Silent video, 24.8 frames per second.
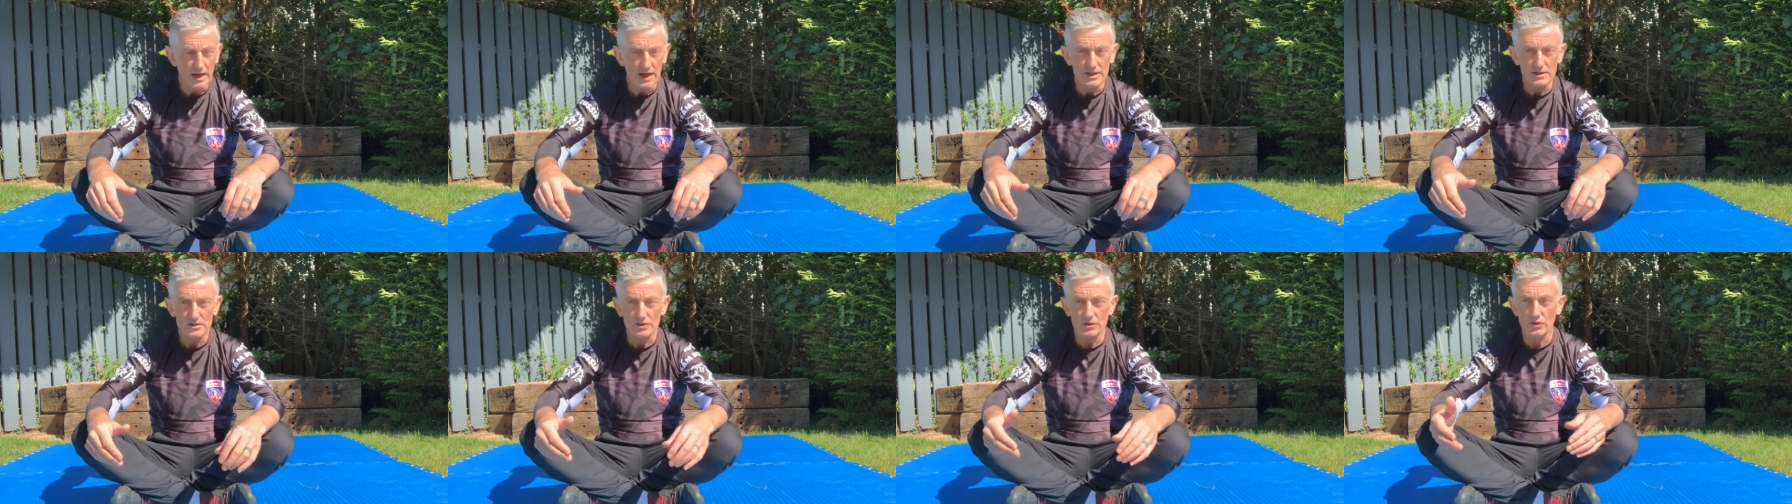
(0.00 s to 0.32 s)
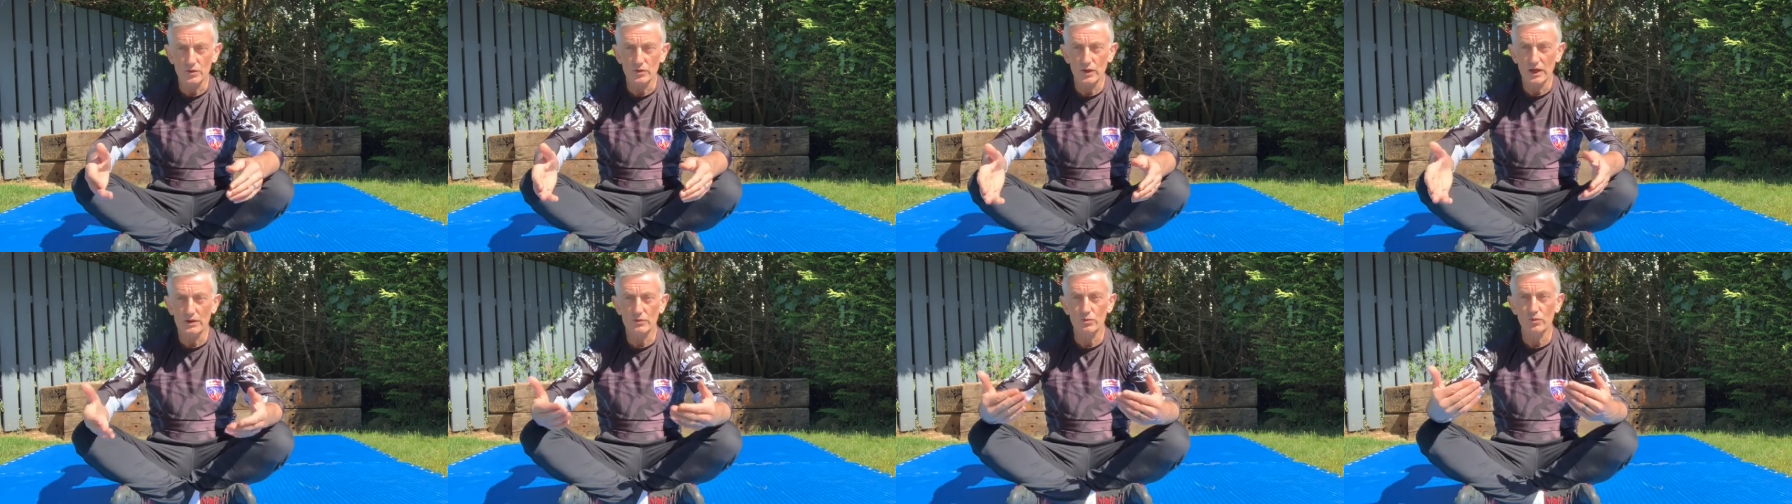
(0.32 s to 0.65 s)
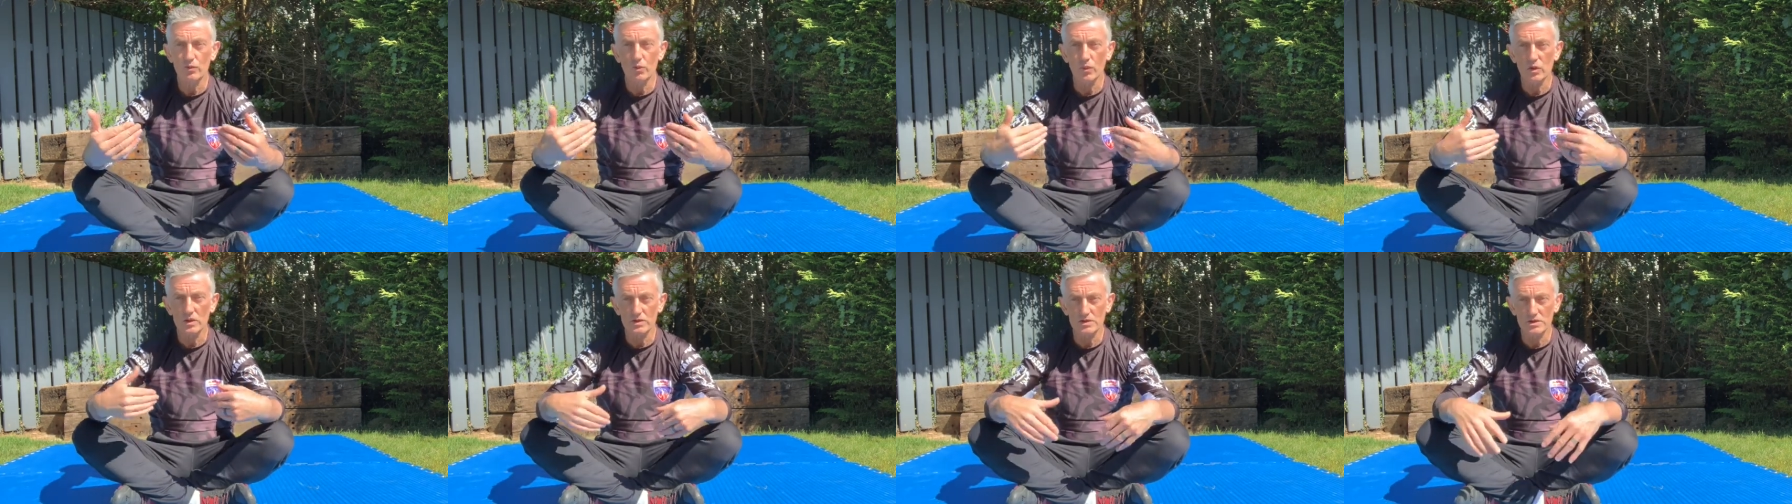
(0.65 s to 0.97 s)
So it
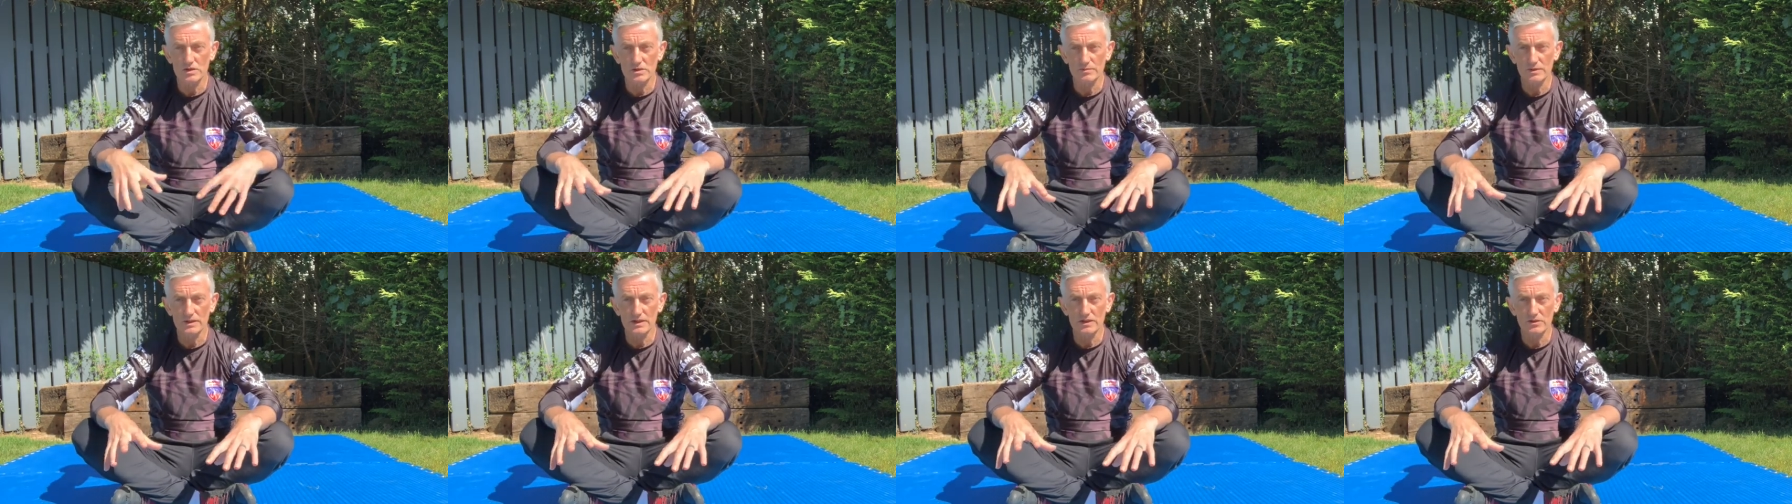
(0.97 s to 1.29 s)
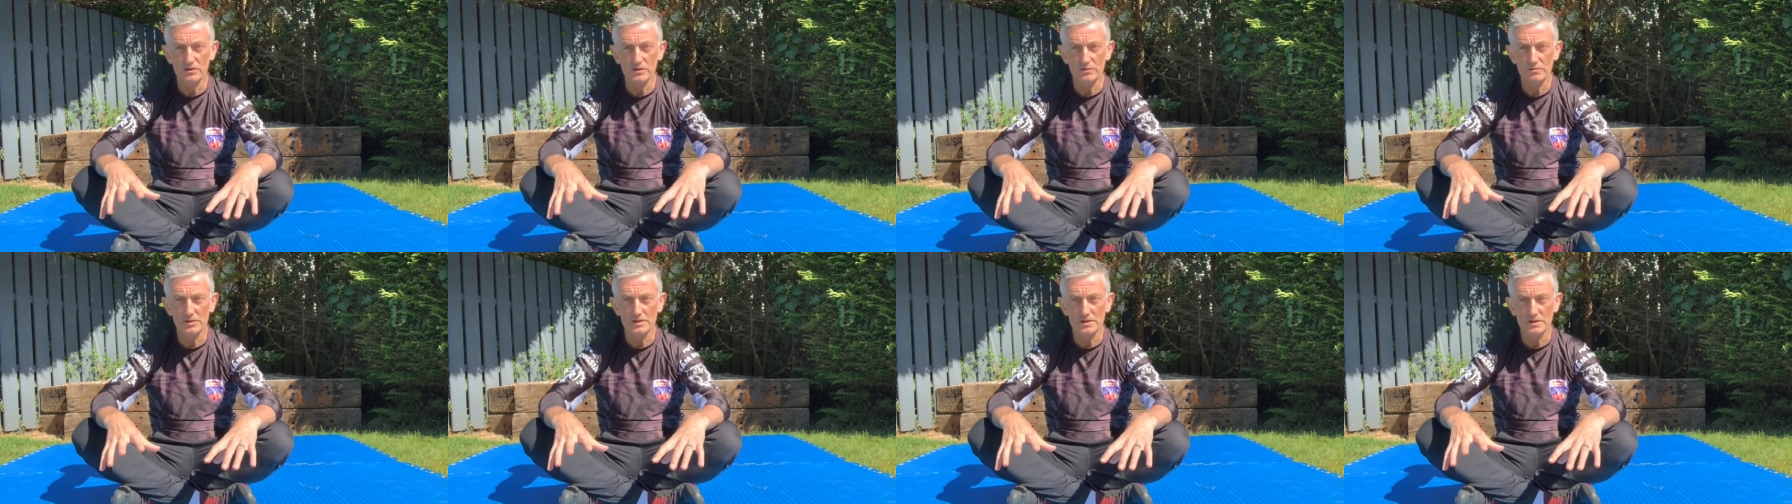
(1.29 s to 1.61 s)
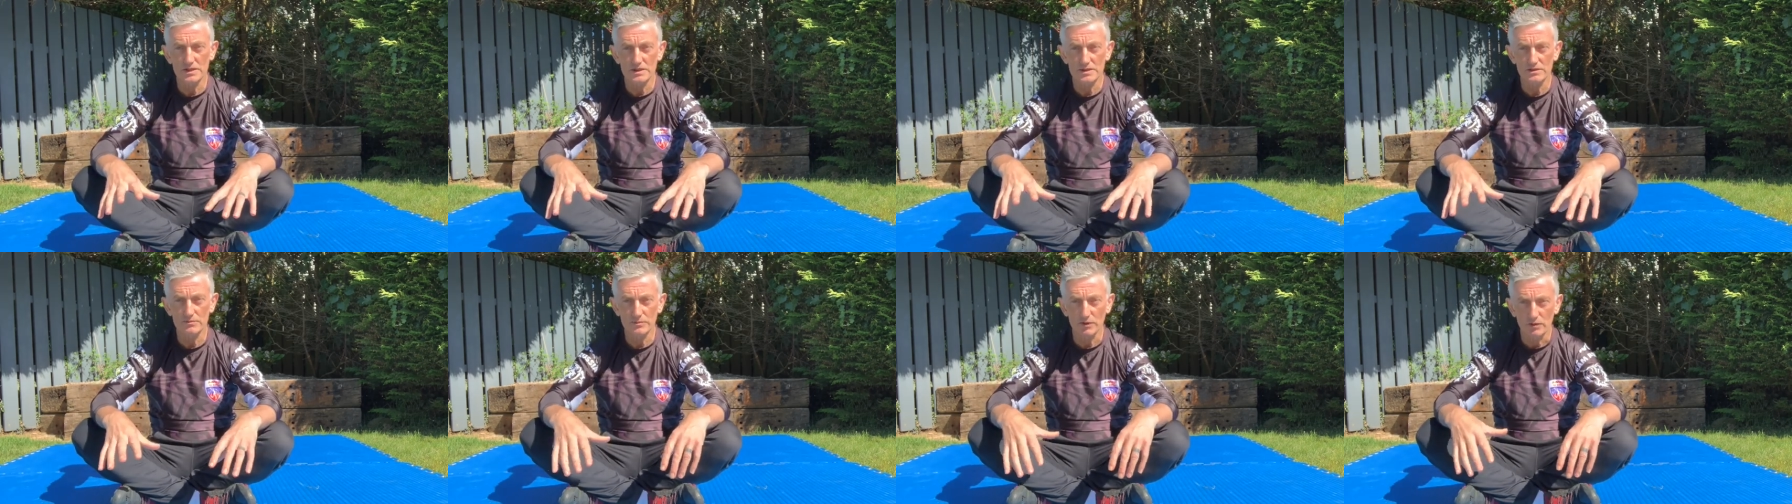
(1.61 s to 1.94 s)
wants to be in good
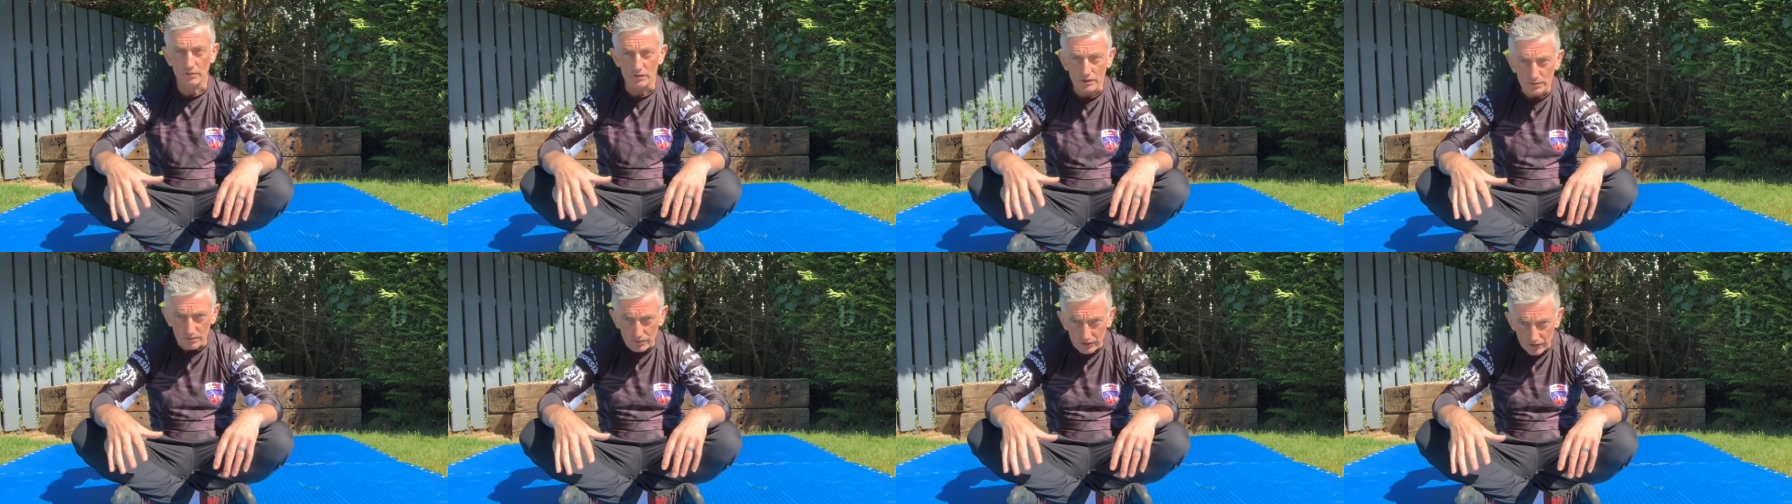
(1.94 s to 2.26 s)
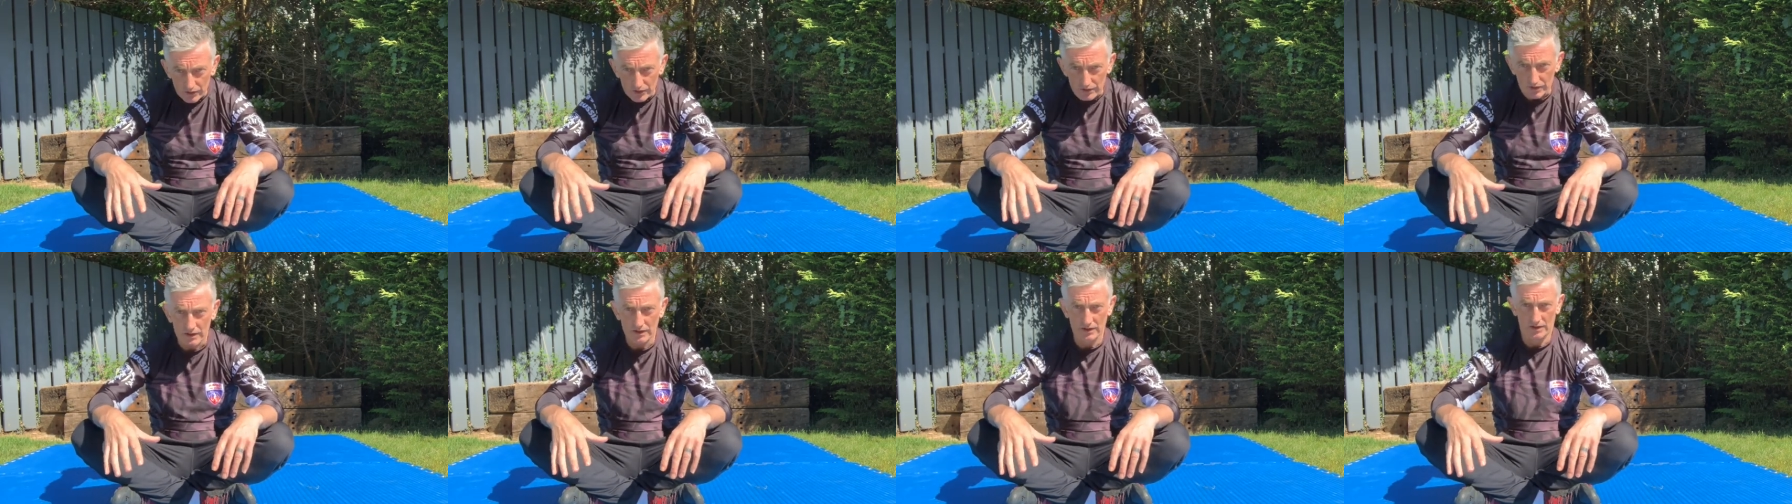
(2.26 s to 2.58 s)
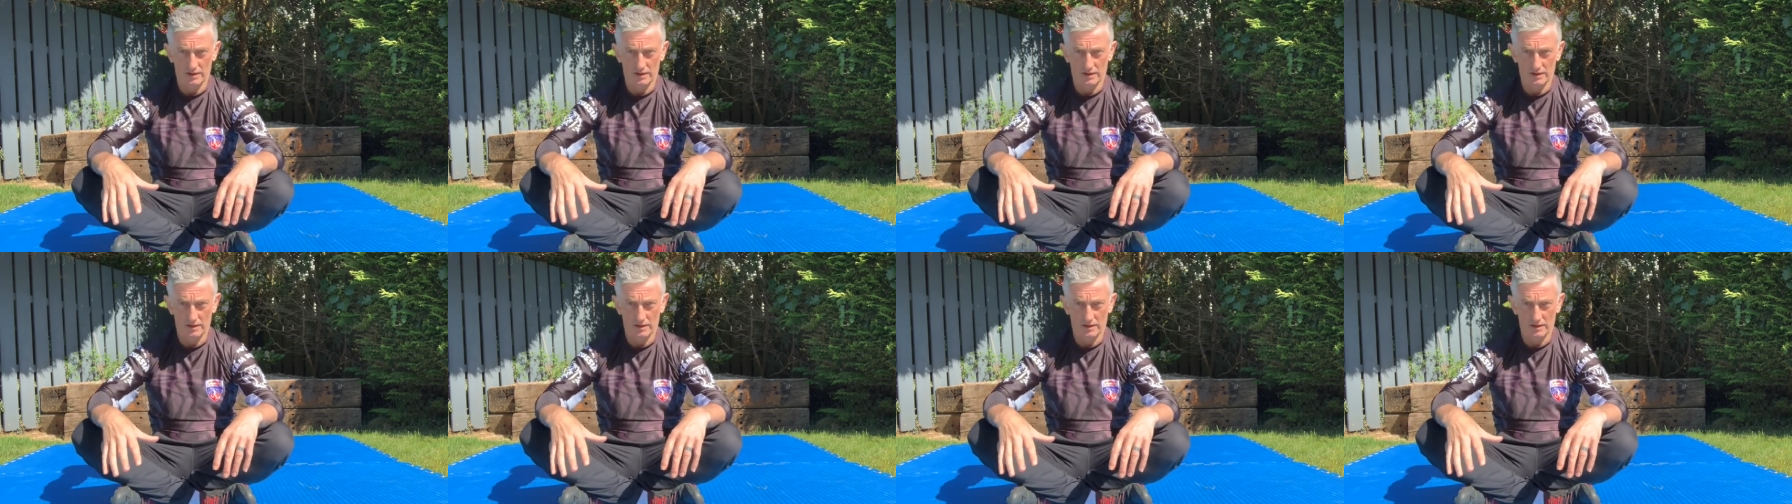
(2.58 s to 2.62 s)
position, but we put it